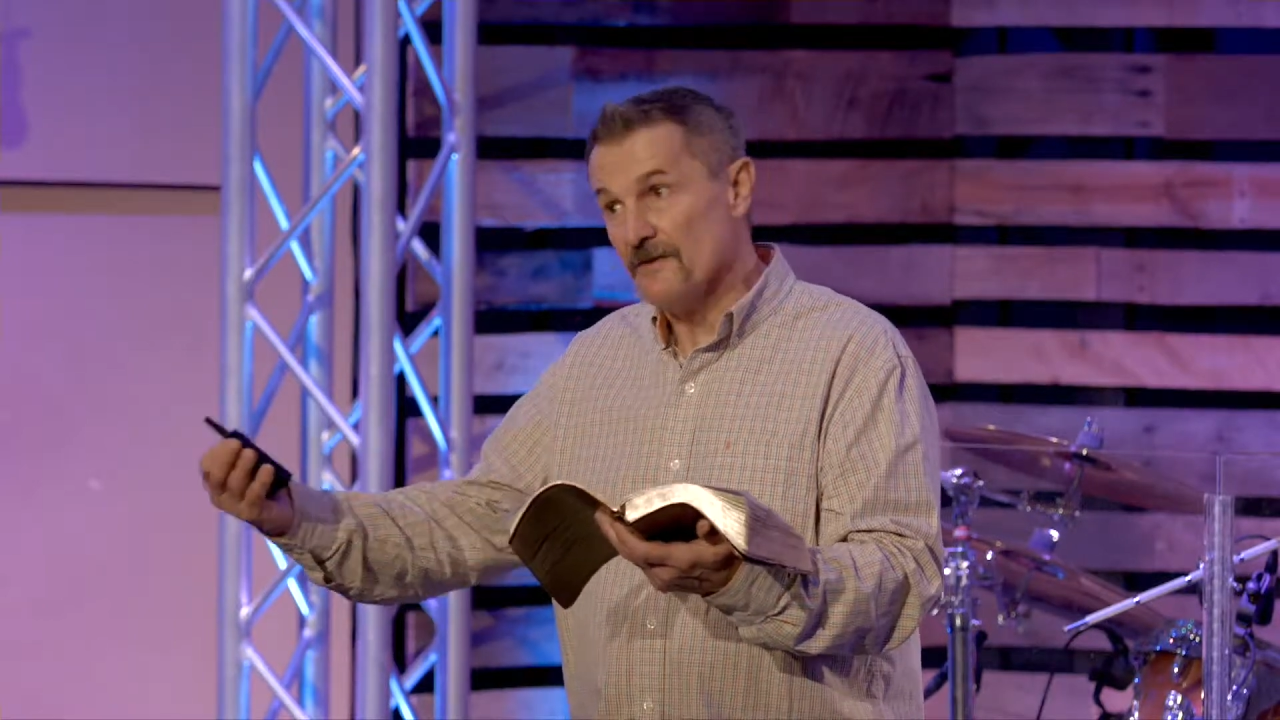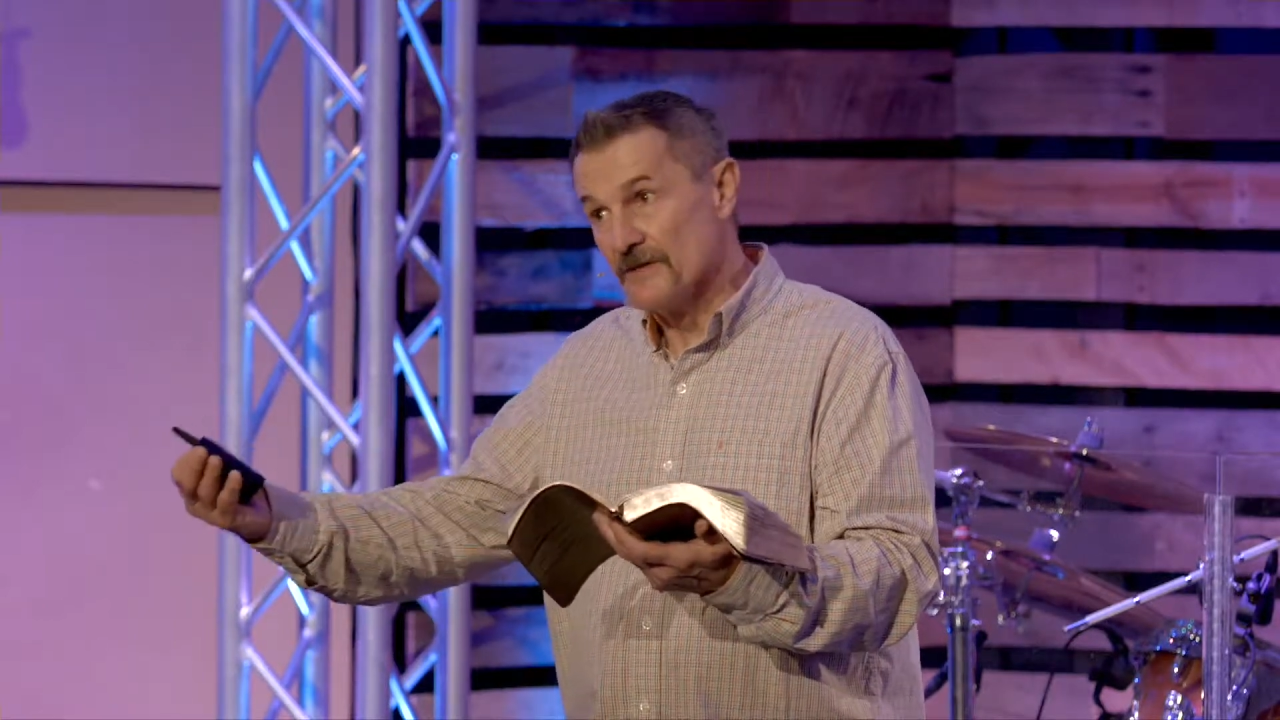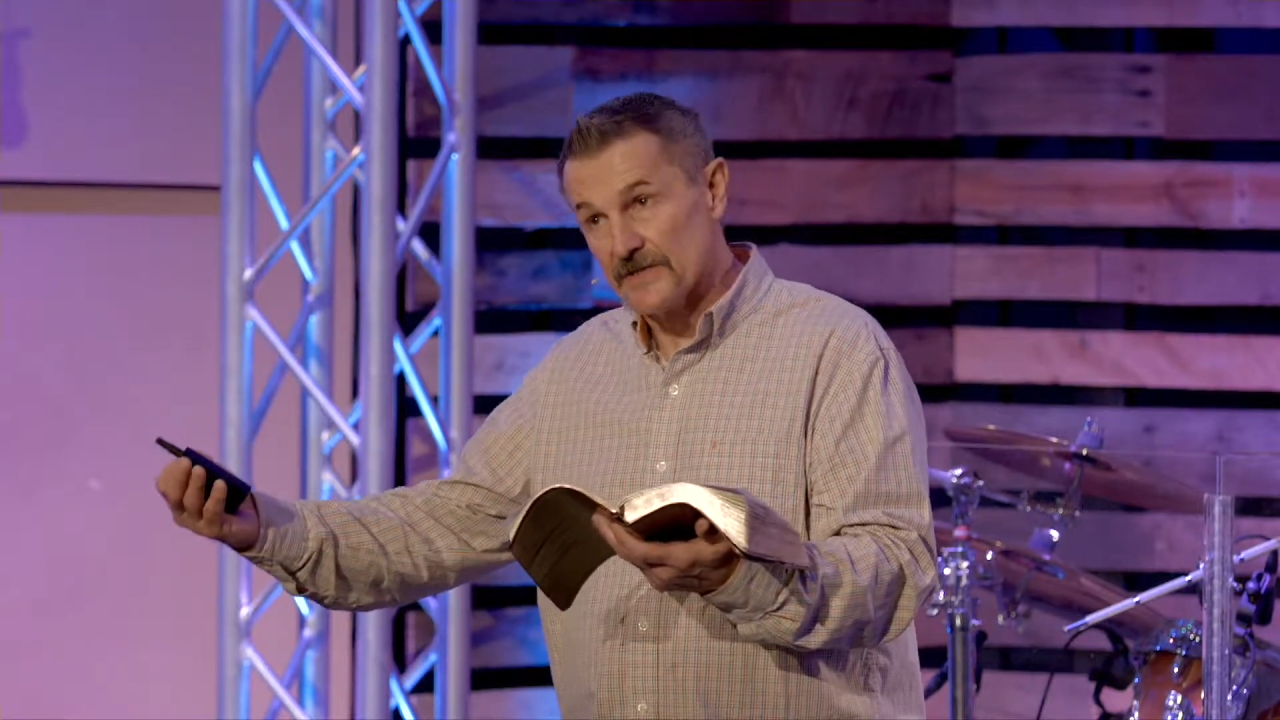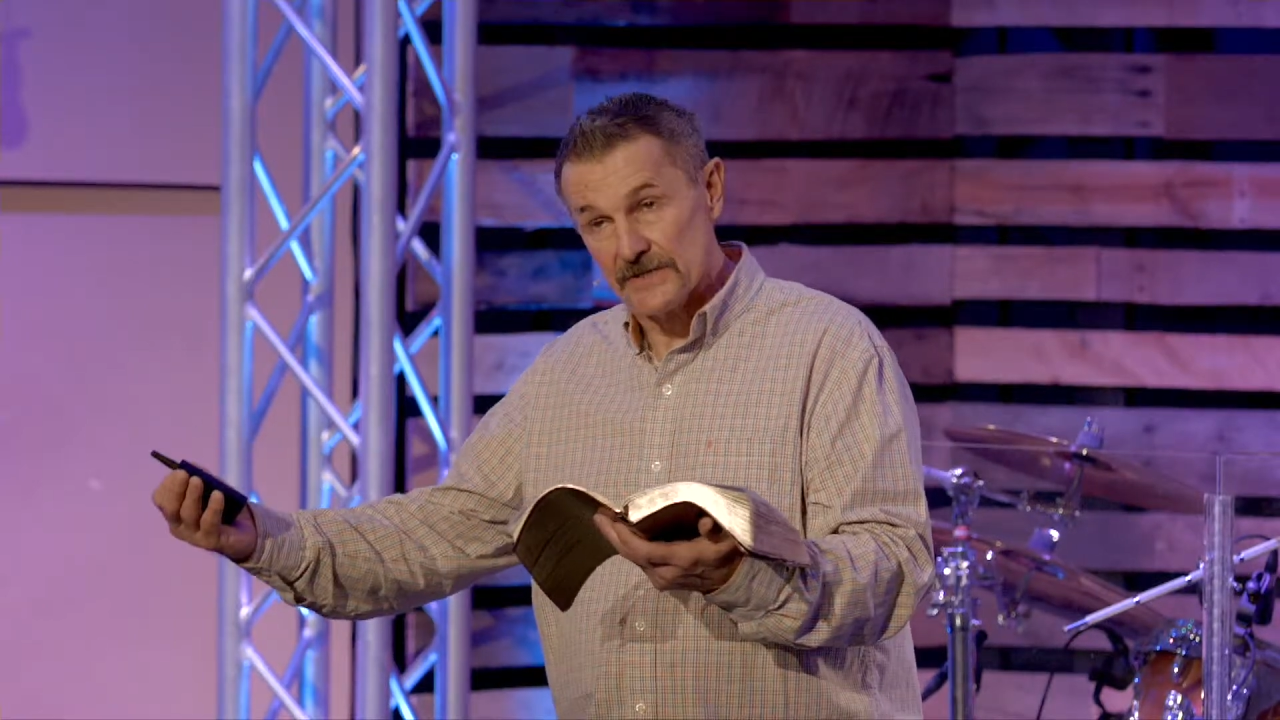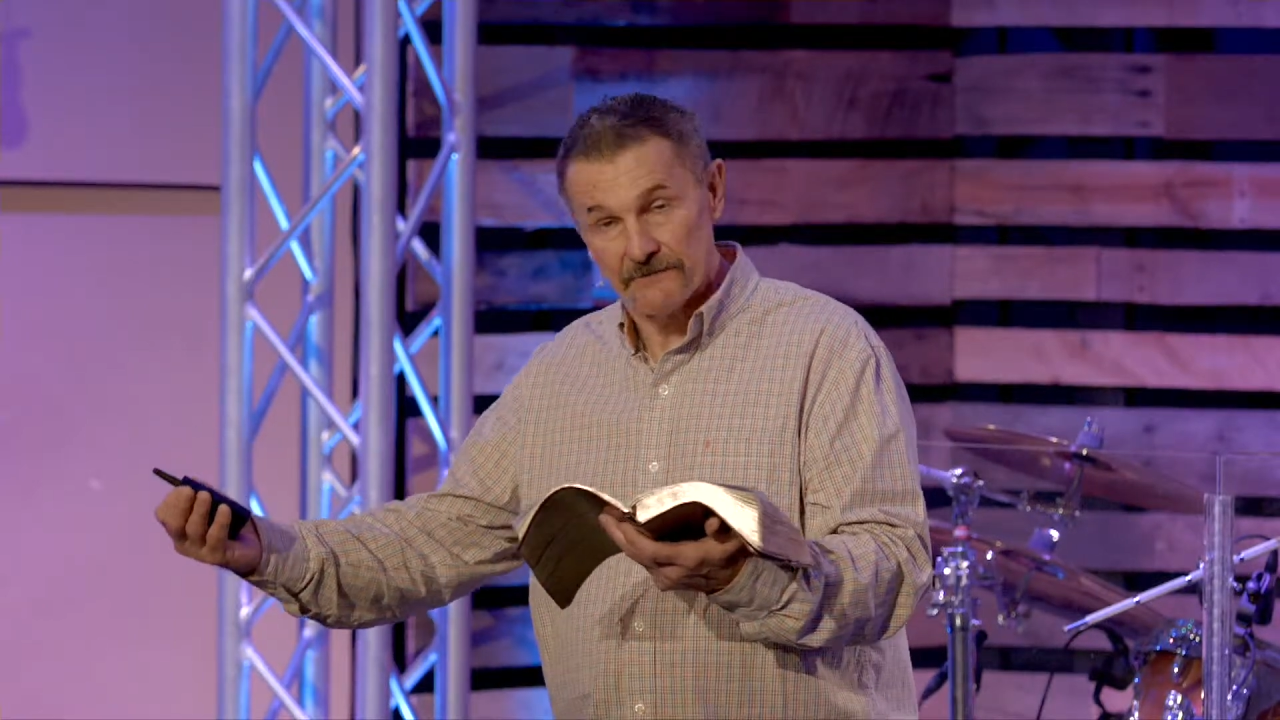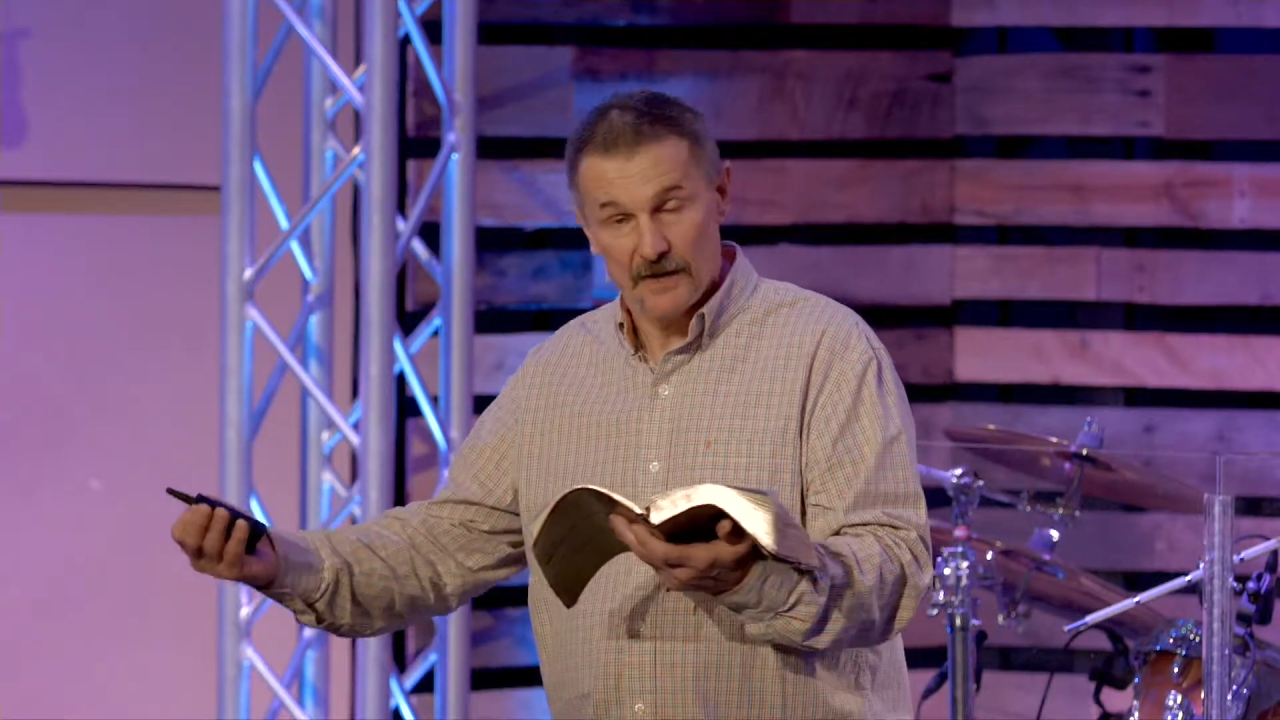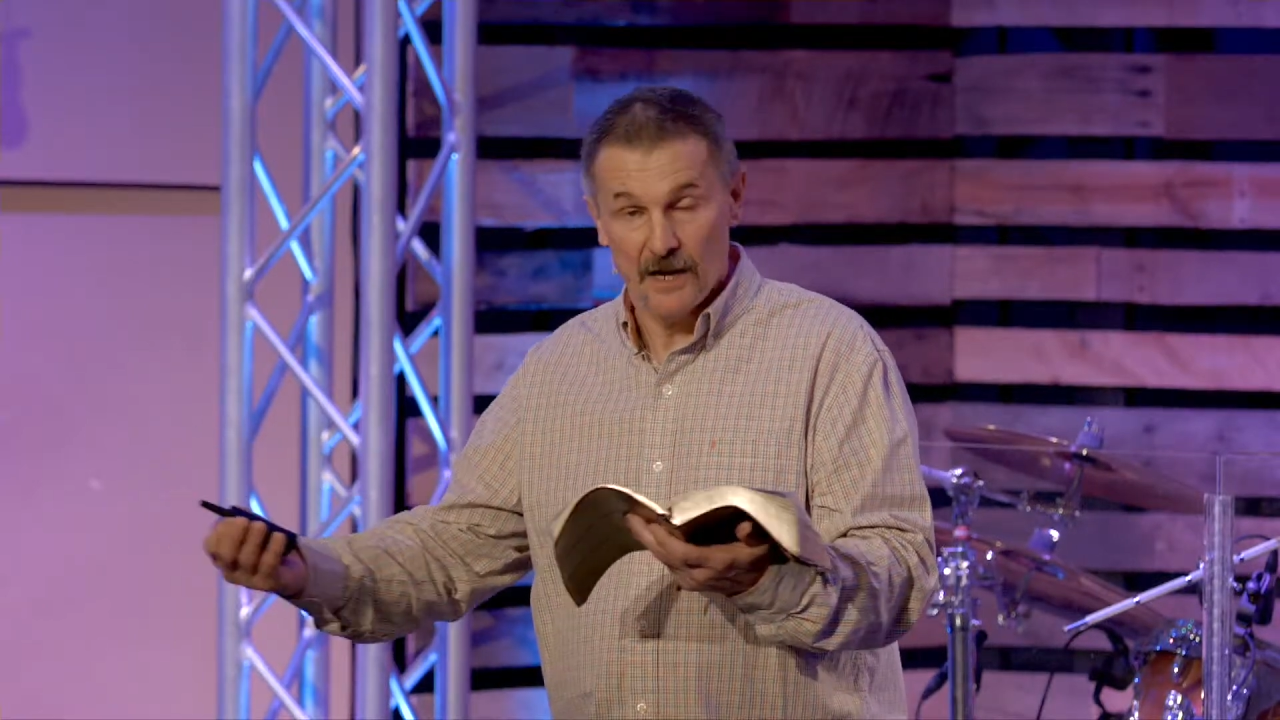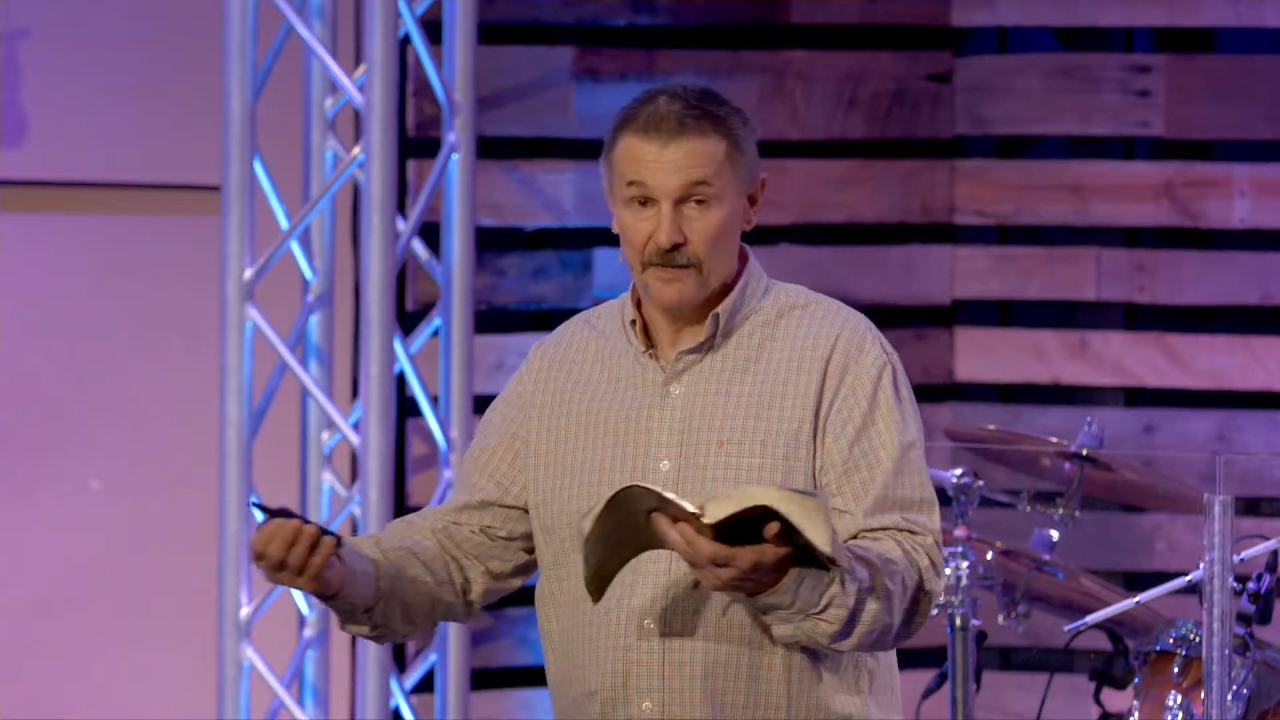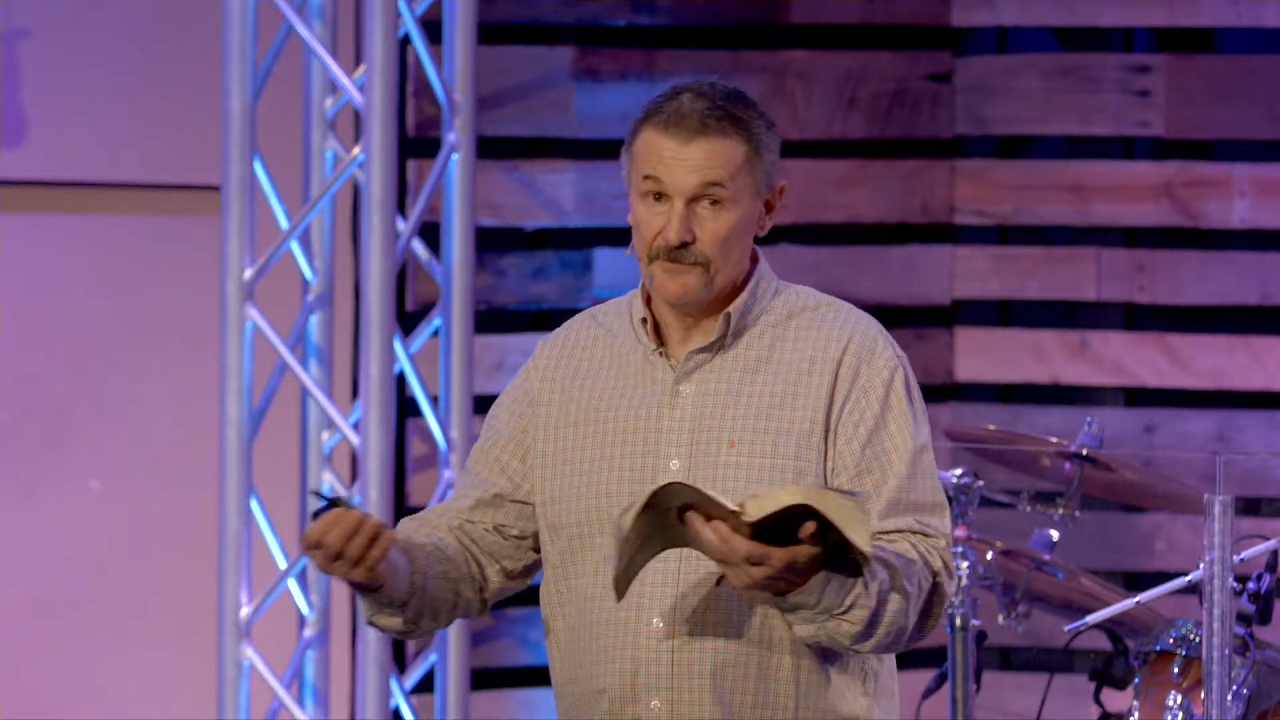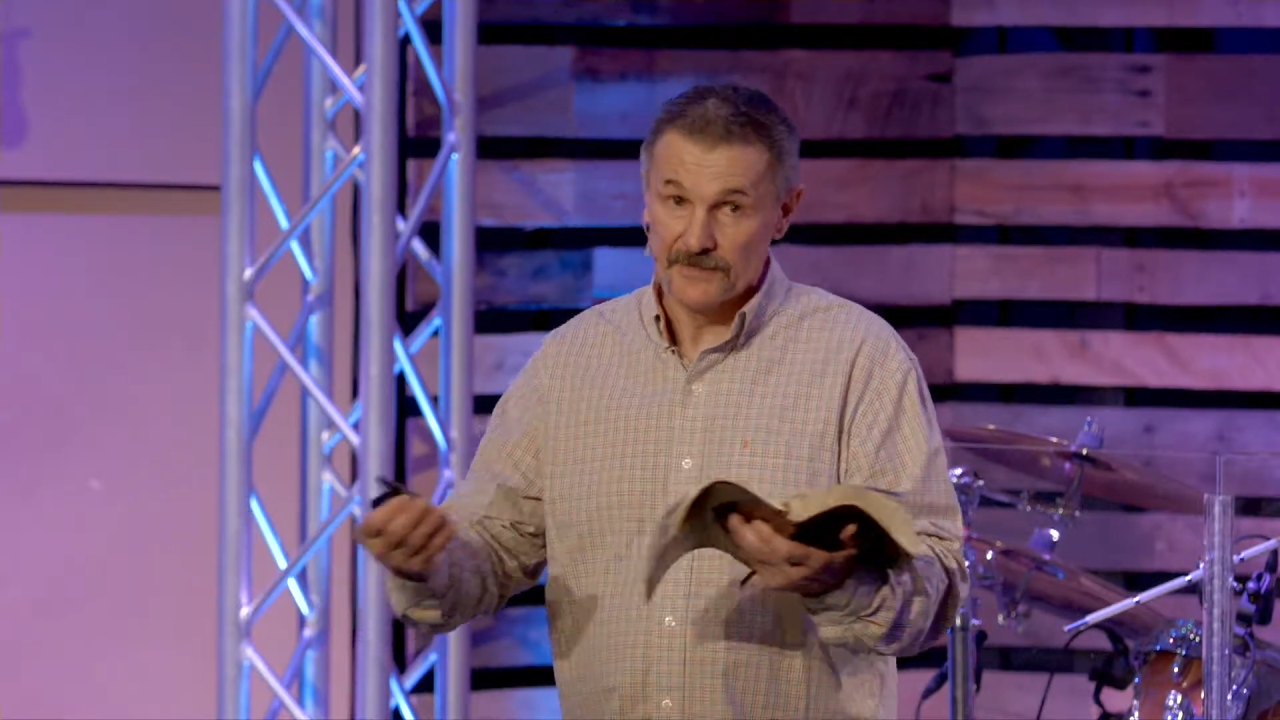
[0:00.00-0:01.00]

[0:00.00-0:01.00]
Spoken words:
this is of God,